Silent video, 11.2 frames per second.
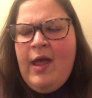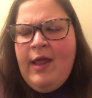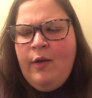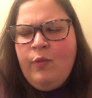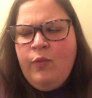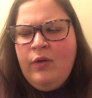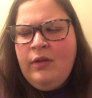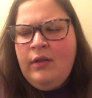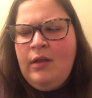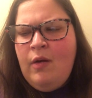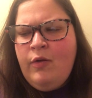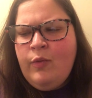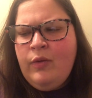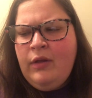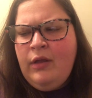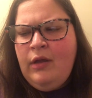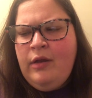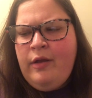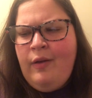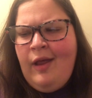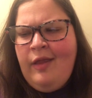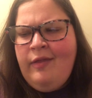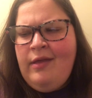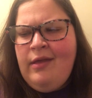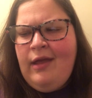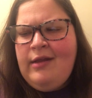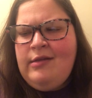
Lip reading: on a really good note, I